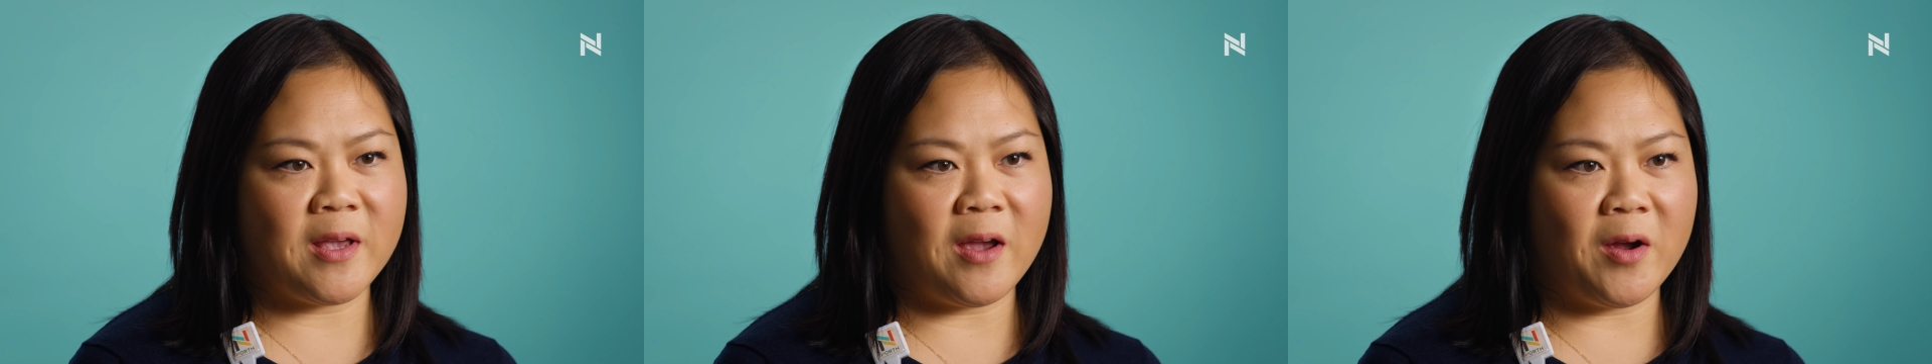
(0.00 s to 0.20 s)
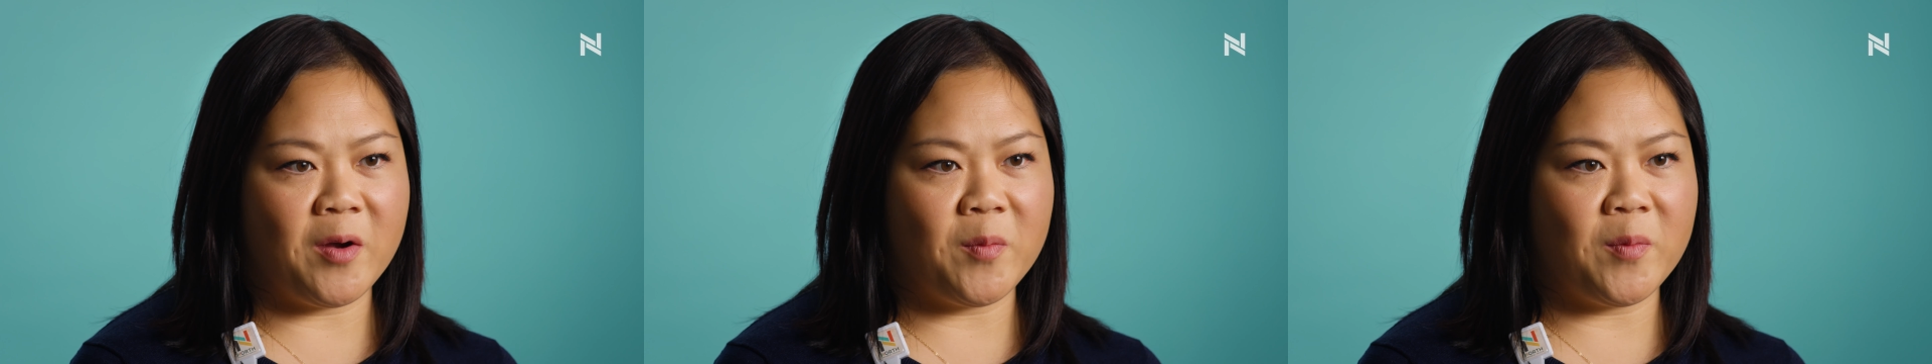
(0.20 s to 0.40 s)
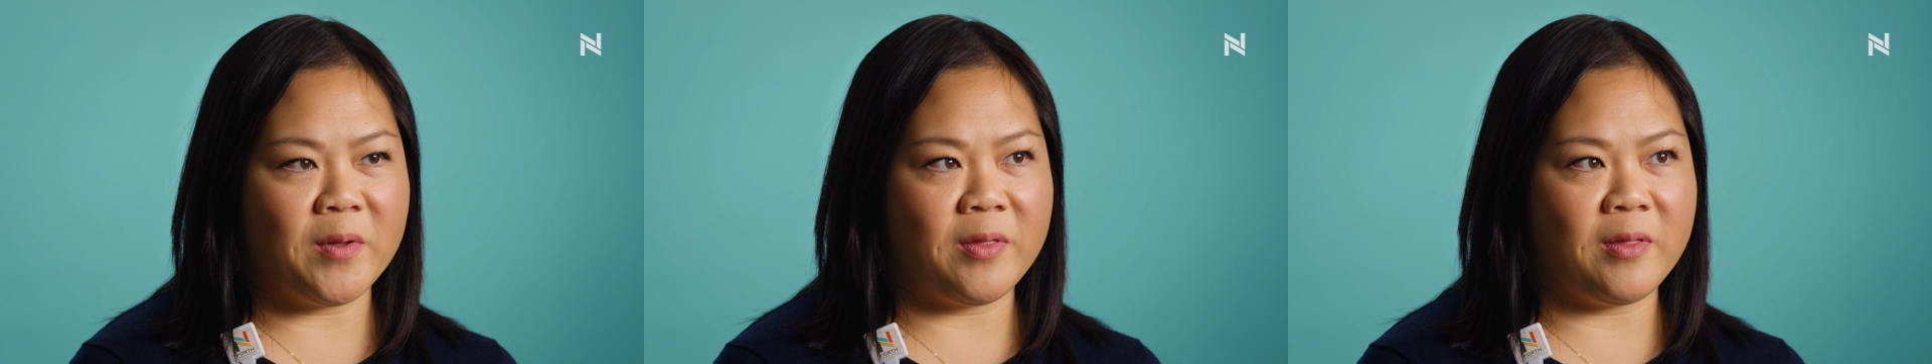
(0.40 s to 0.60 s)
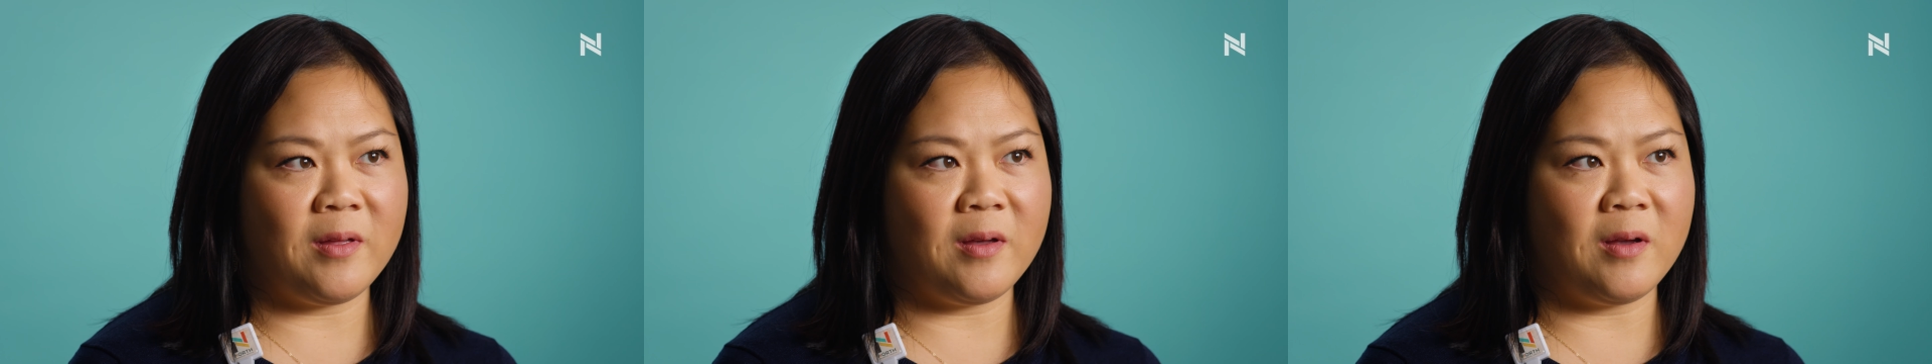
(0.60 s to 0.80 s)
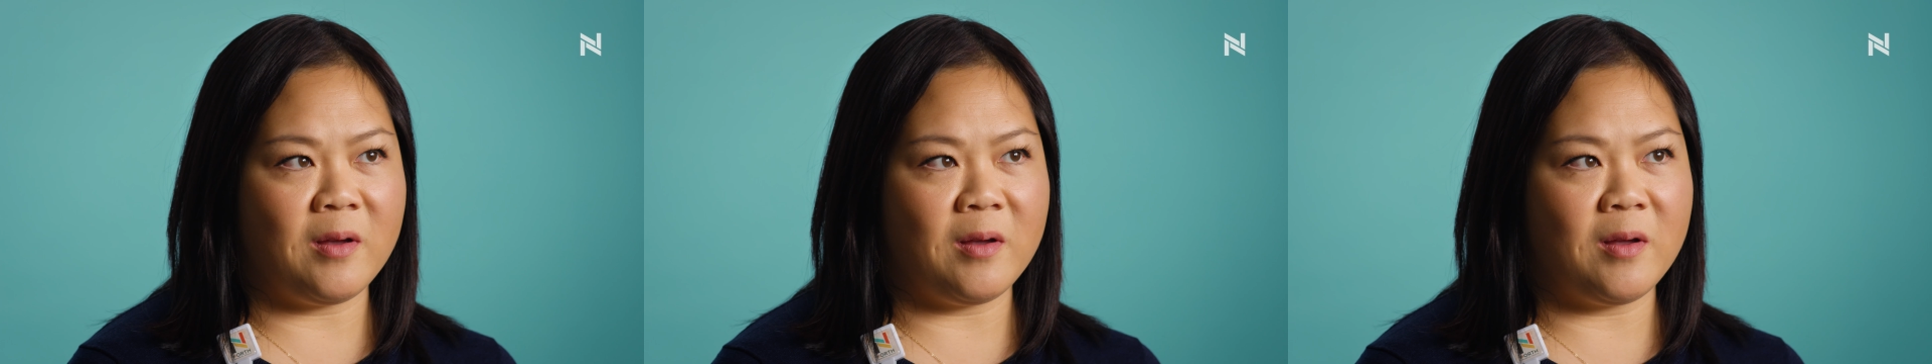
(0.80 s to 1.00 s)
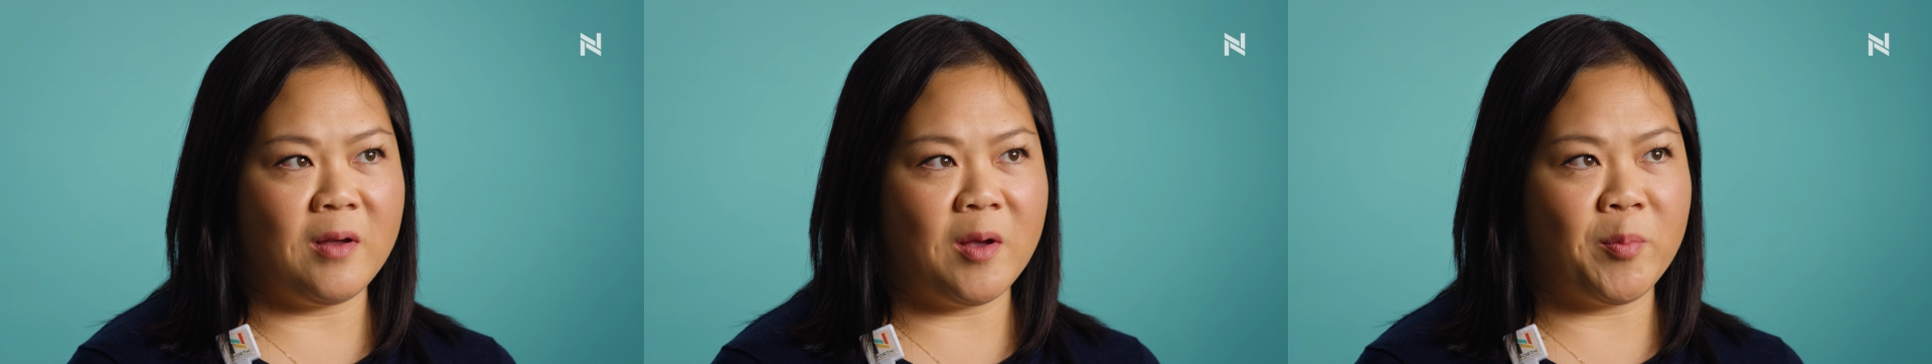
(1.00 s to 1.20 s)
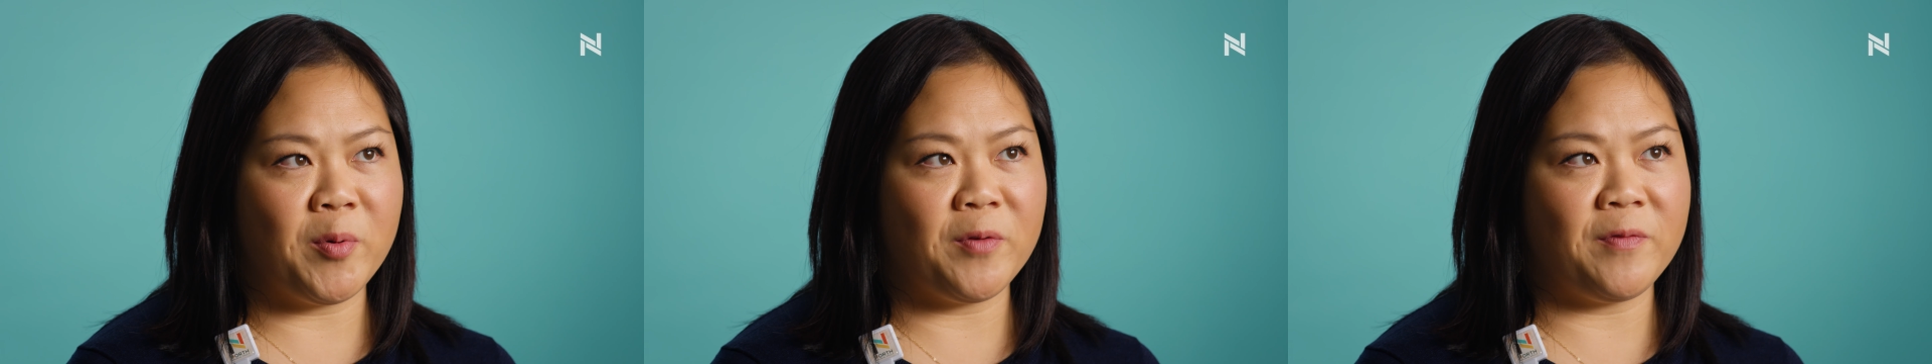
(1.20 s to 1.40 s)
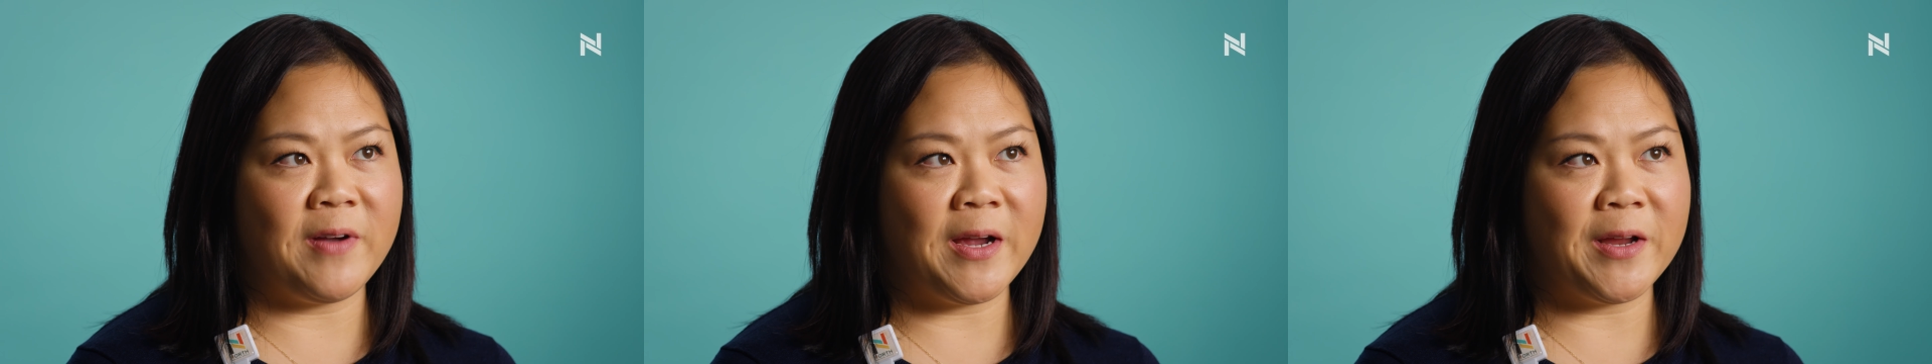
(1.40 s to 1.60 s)
care with a, a,
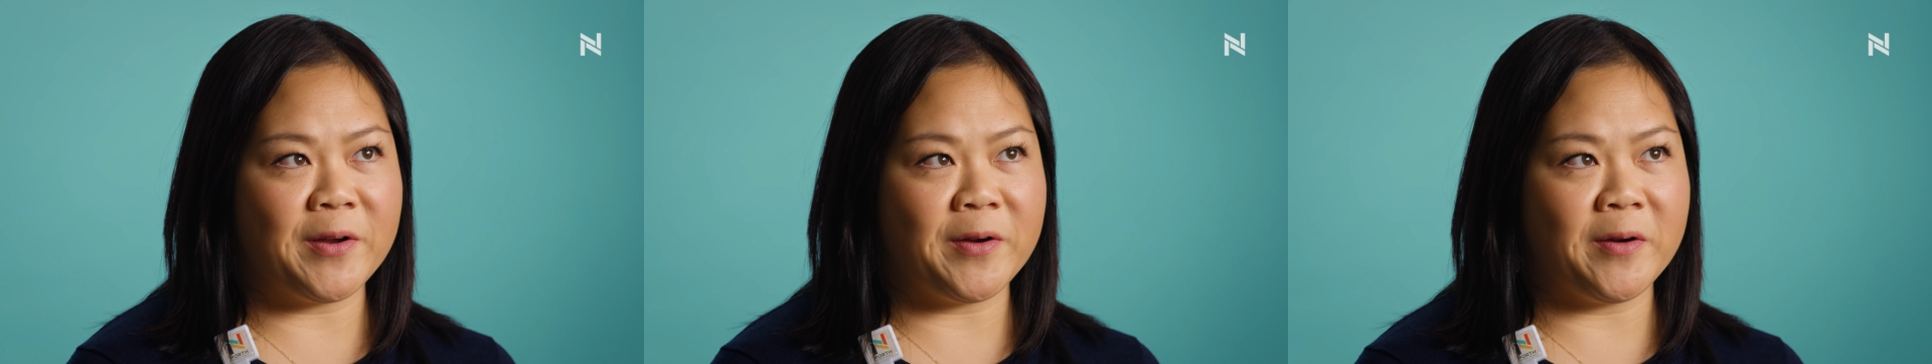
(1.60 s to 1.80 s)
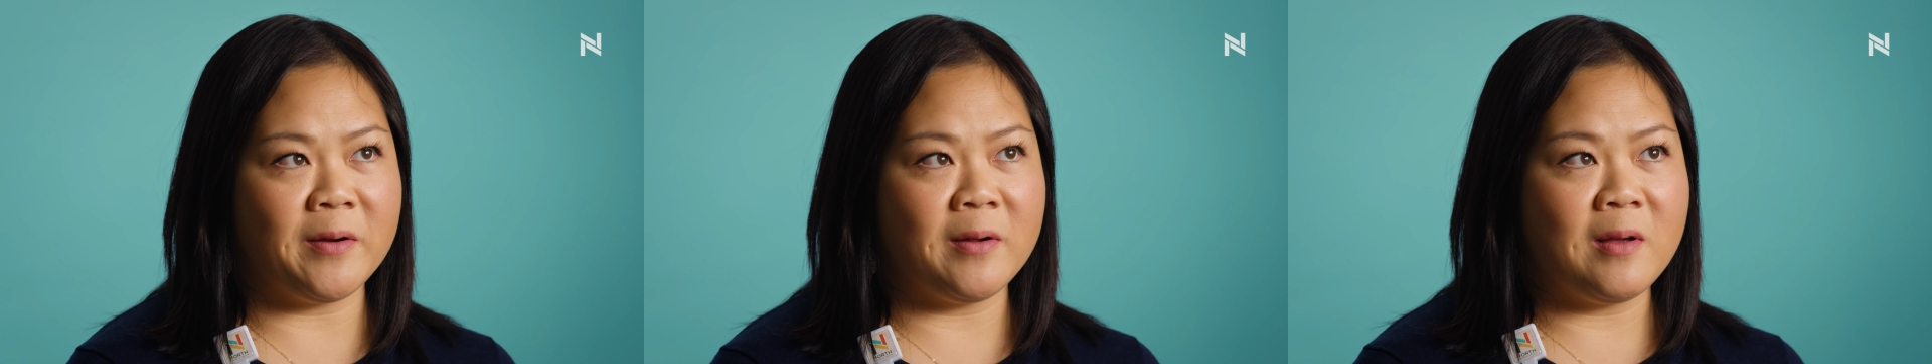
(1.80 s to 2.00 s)
provider.